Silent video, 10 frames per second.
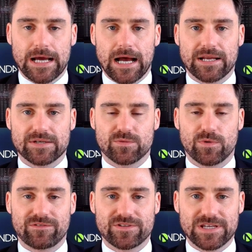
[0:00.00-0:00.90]
And as
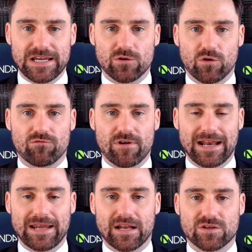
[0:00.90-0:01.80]
we've seen
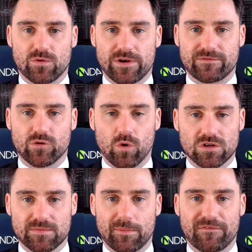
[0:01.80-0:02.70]
already, and as we've
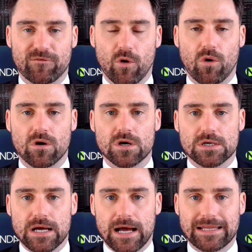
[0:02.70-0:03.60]
talked about before,
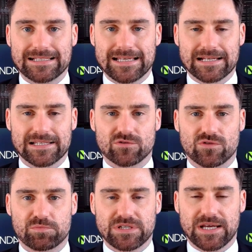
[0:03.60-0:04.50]
the tech sector
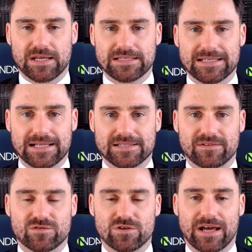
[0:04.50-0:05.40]
is particularly
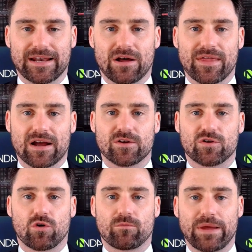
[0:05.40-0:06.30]
sensitive to that. Now, that could
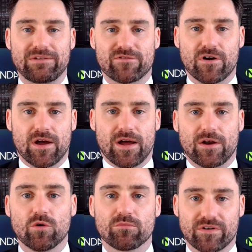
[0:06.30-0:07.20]
be for a
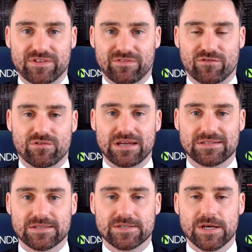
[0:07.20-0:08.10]
number of different
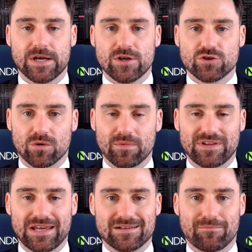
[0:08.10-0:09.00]
reasons. Some of
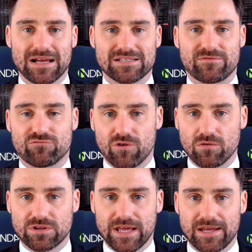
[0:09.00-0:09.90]
these are massive
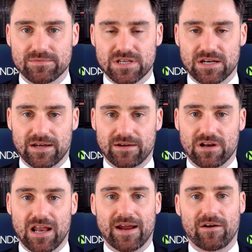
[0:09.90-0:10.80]
growth names that are
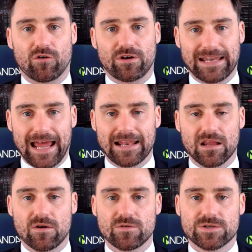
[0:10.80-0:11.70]
reliant on debt
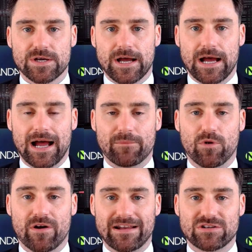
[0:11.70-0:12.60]
loads and
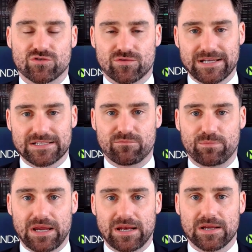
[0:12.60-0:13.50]
where interest rates have
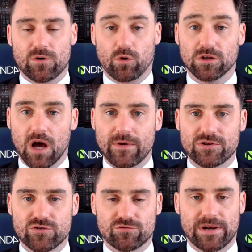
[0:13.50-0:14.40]
been, or low
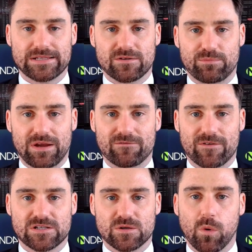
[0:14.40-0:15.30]
interest rates have been
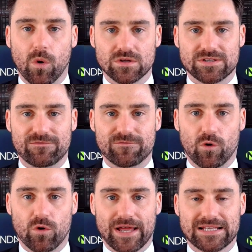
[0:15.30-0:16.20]
very supportive
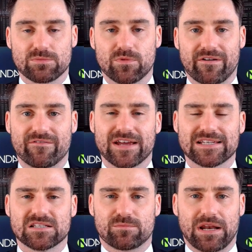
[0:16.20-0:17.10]
for that, and where
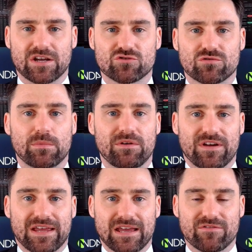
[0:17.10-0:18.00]
investors have been extremely
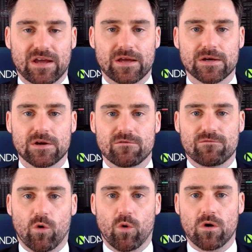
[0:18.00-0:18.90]
forgiving
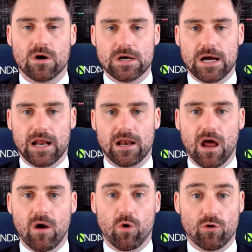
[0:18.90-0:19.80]
for
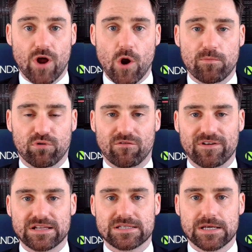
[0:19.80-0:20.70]
low or no
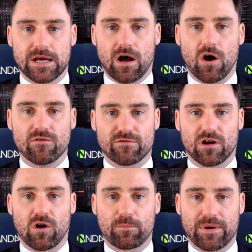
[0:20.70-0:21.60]
profits over a
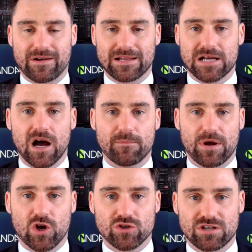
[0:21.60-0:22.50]
long period of time
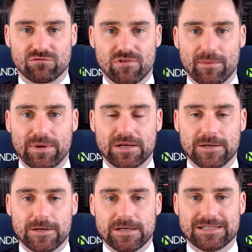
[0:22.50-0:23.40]
because of the rapid
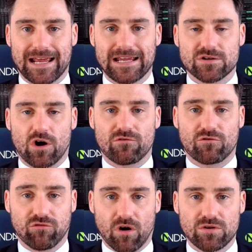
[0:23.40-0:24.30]
state of
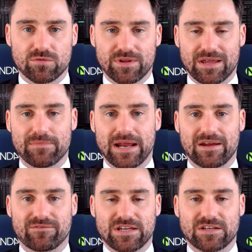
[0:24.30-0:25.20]
growth within many
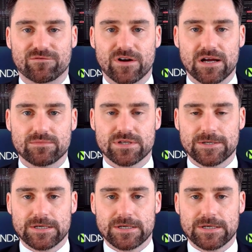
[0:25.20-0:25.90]
of these firms.